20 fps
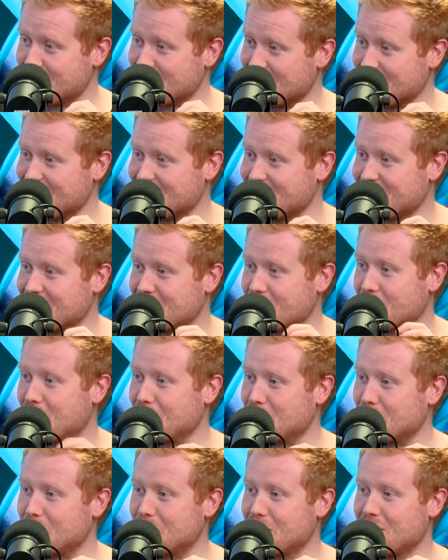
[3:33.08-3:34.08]
who look it
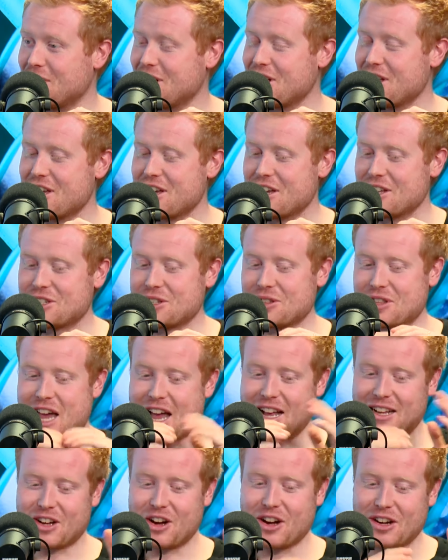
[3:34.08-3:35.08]
up. So
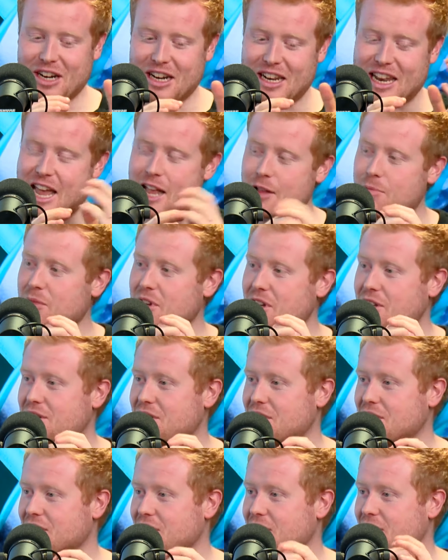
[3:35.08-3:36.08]
that kind of led me
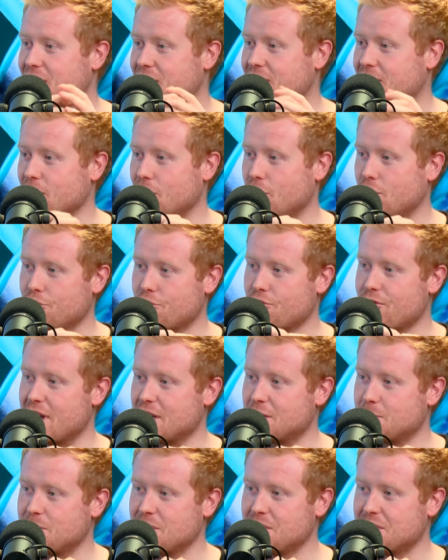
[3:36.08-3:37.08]
to the 100
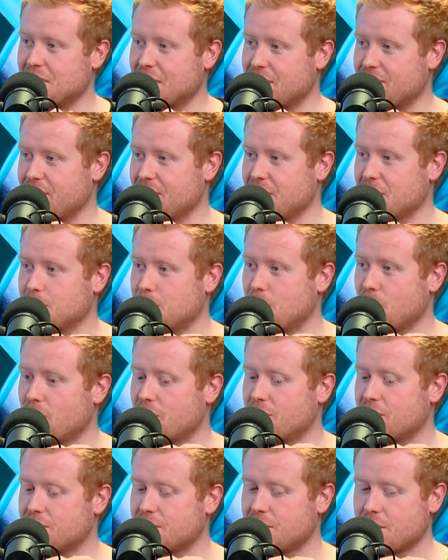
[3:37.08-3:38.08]
recipes that are in this
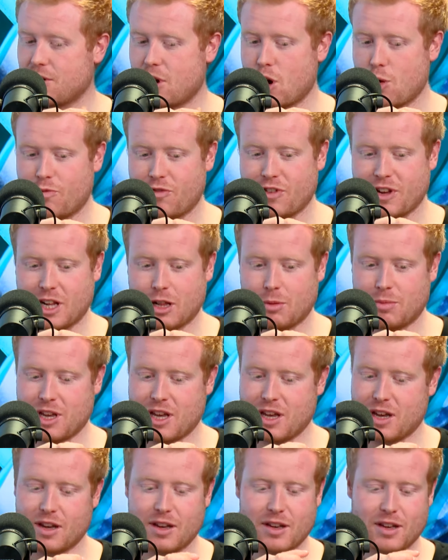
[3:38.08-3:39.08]
book. So hopefully it'll be
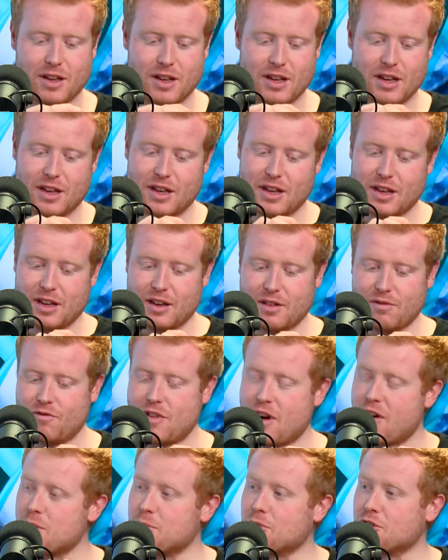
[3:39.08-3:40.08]
a
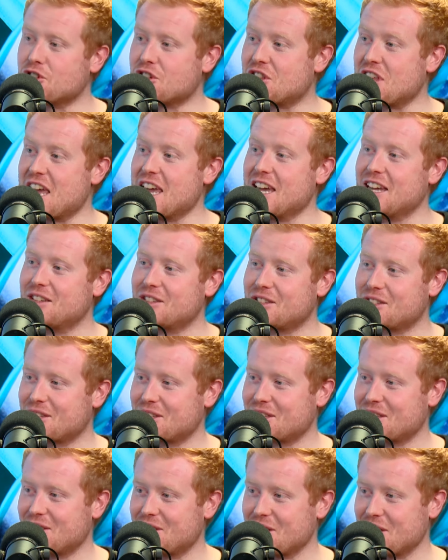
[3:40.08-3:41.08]
very much the
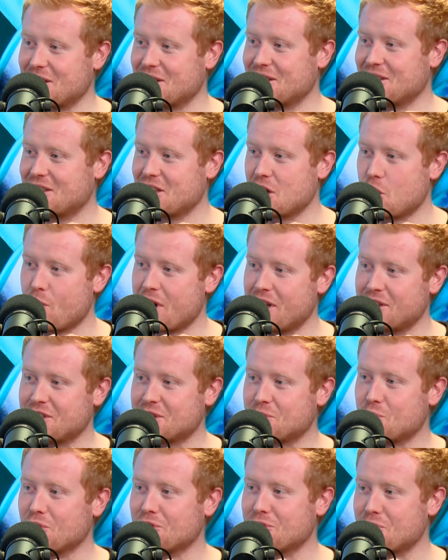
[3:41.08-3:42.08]
hits, the
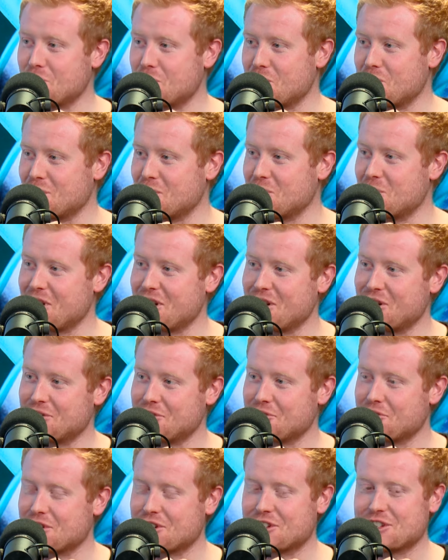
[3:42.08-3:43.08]
Oasis Wonderwall by 100.